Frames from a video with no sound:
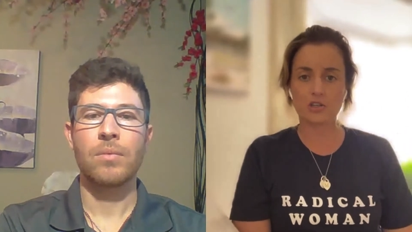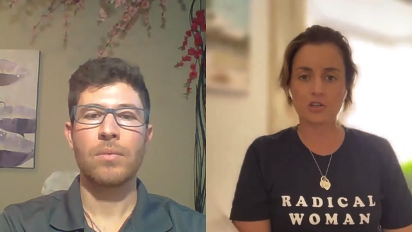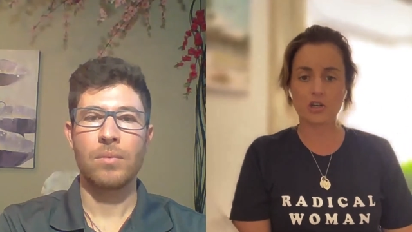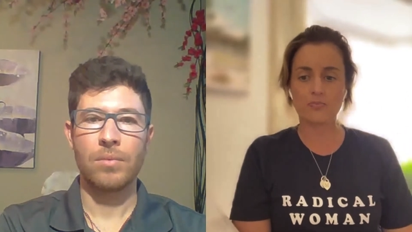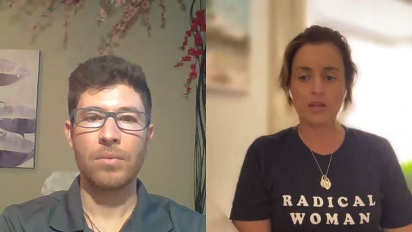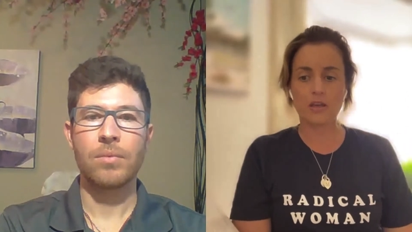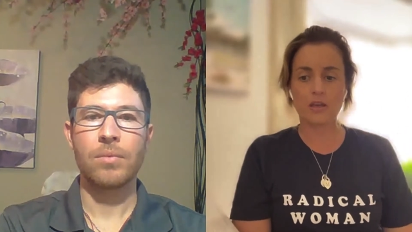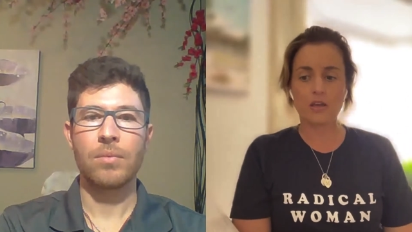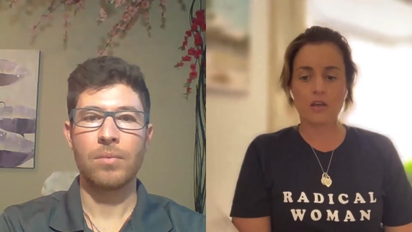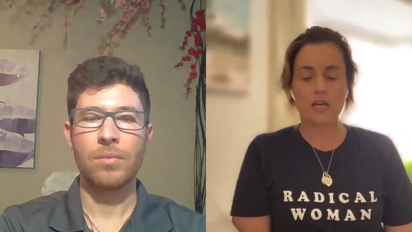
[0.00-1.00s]
Speaker 1: So
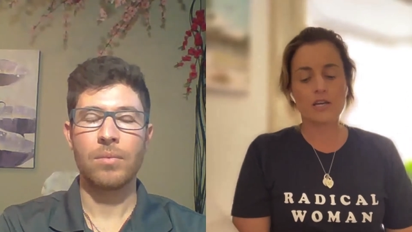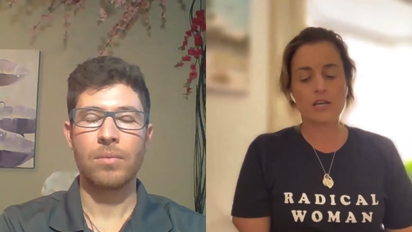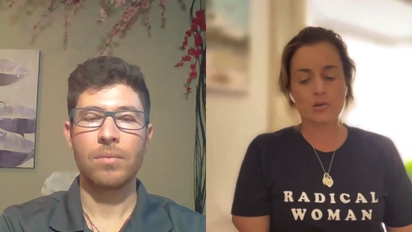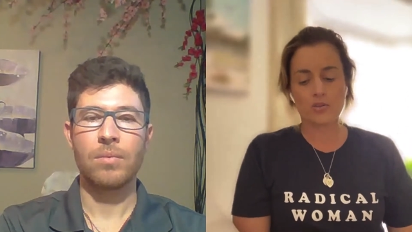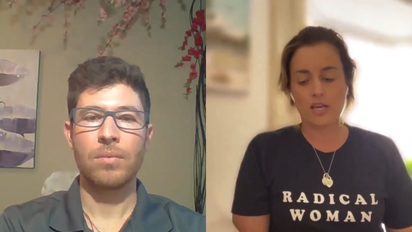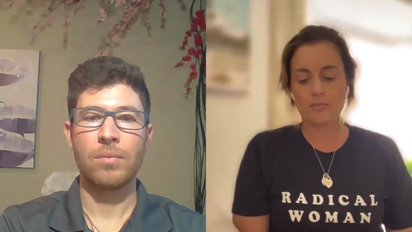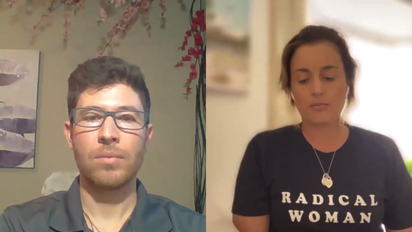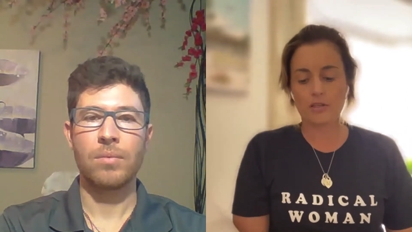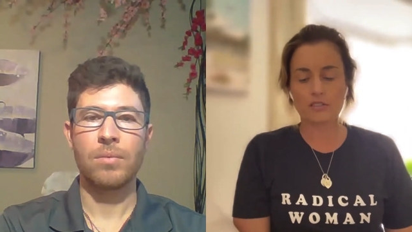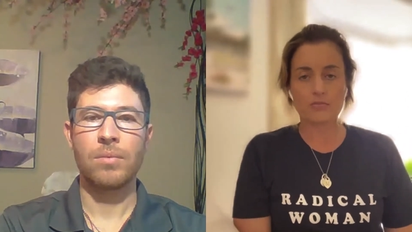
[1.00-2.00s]
he called the
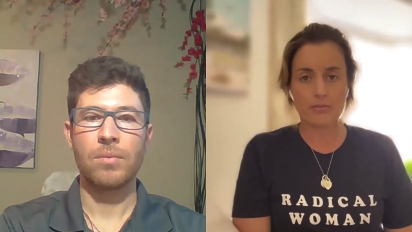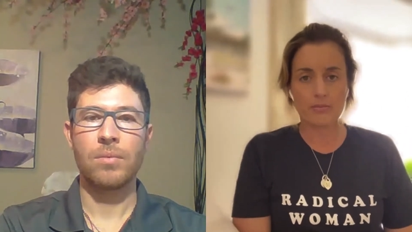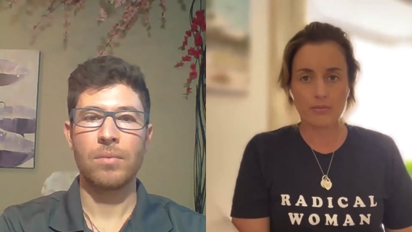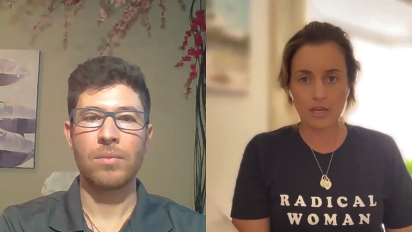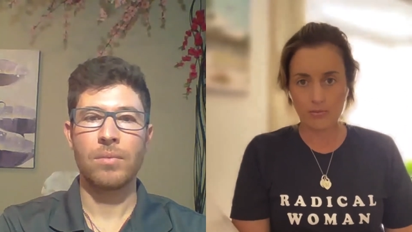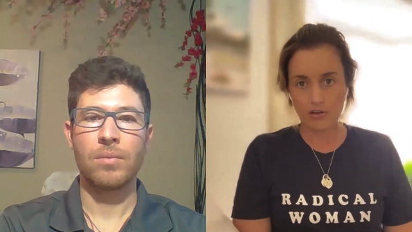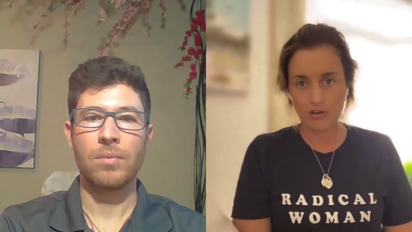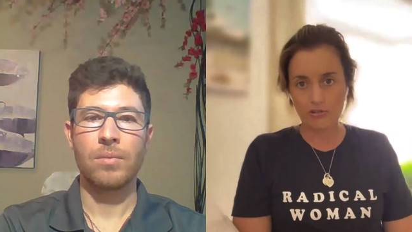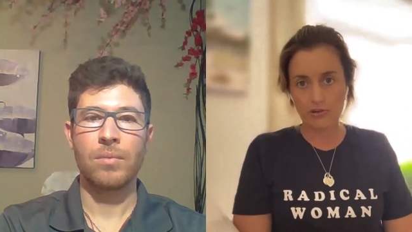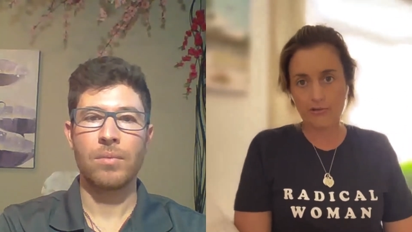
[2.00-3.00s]
ambulance, my mum came
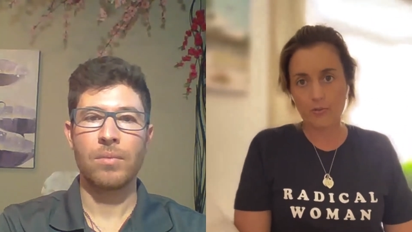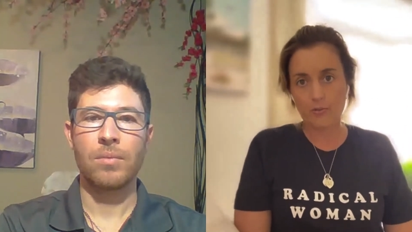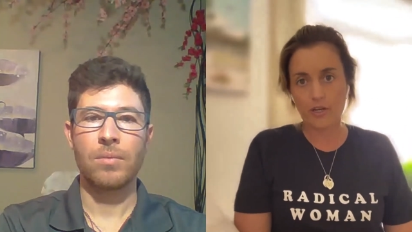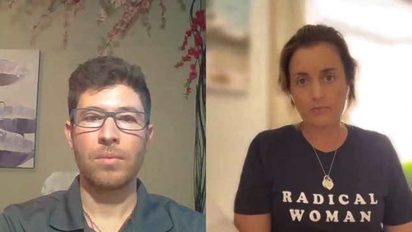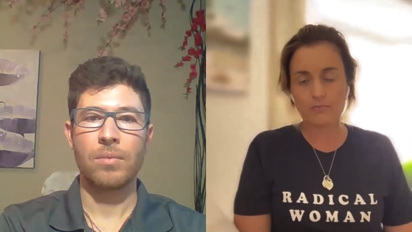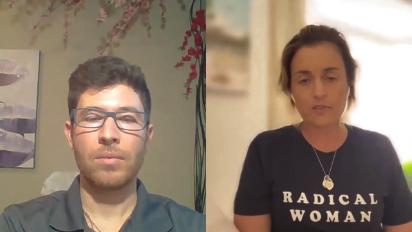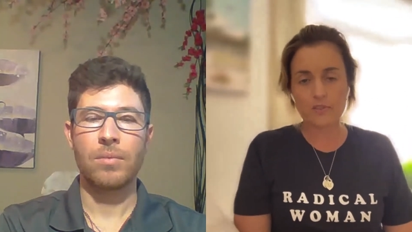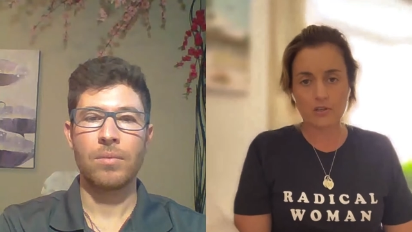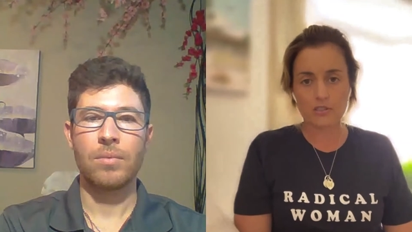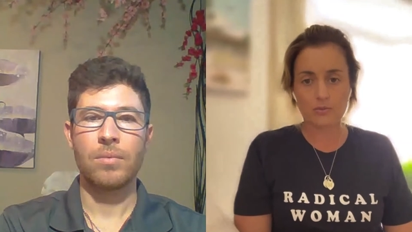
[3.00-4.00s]
over, and off we went
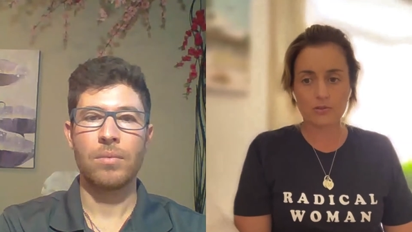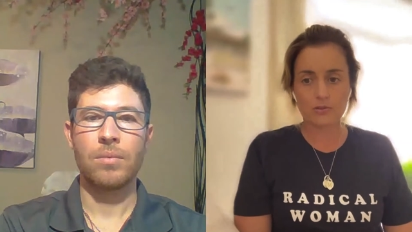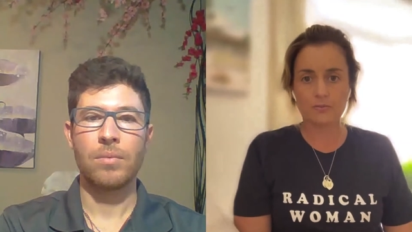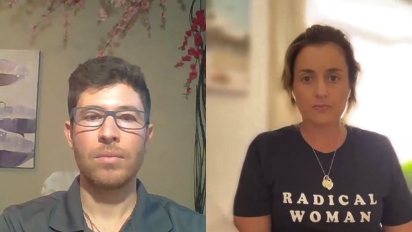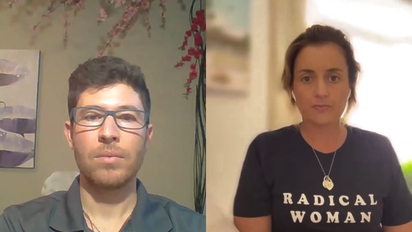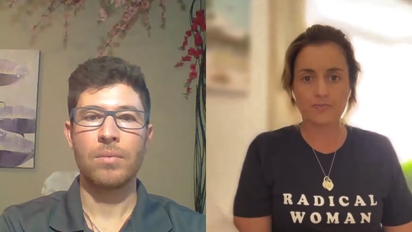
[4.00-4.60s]
to the hospital.